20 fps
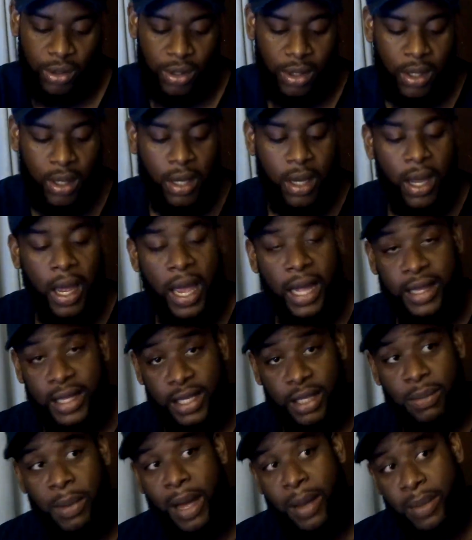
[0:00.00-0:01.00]
Can't do
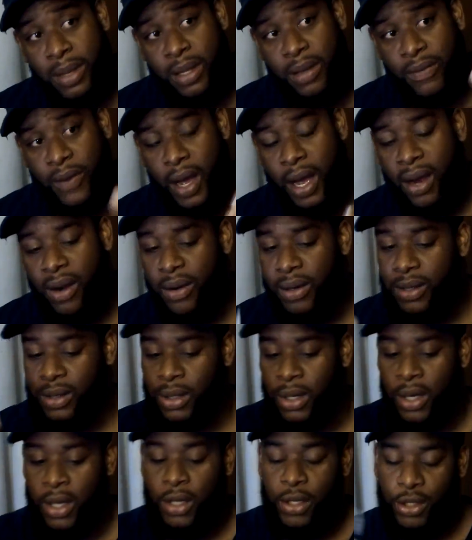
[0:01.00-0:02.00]
one without the other.
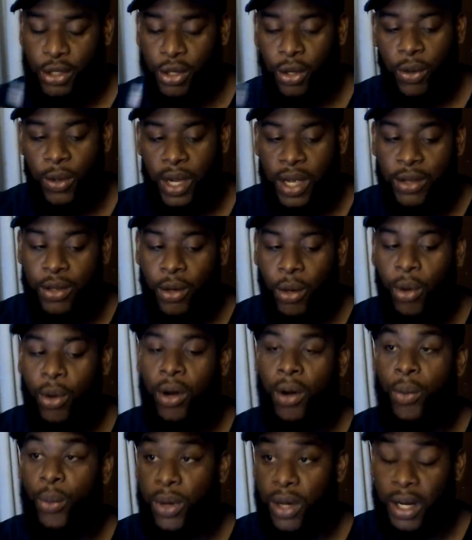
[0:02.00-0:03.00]
So you add the
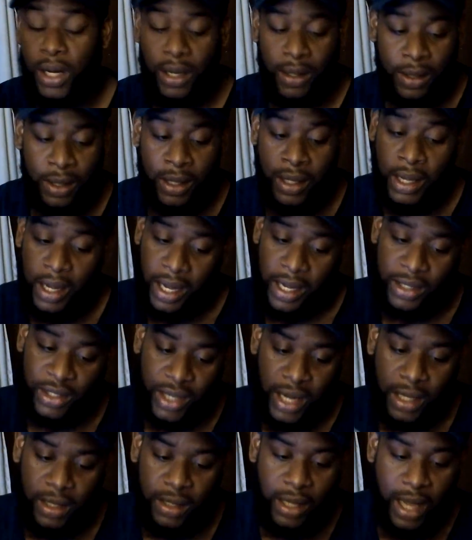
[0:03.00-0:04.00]
liquid to the
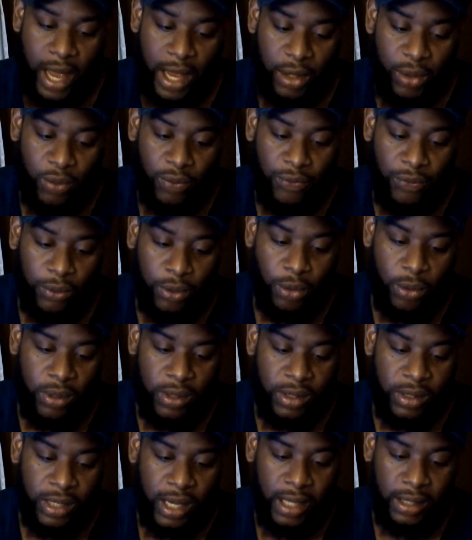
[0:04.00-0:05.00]
powder. They go
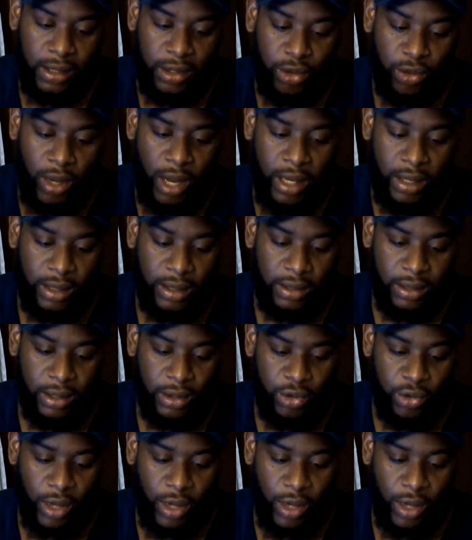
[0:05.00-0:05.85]
hand in hand with each other.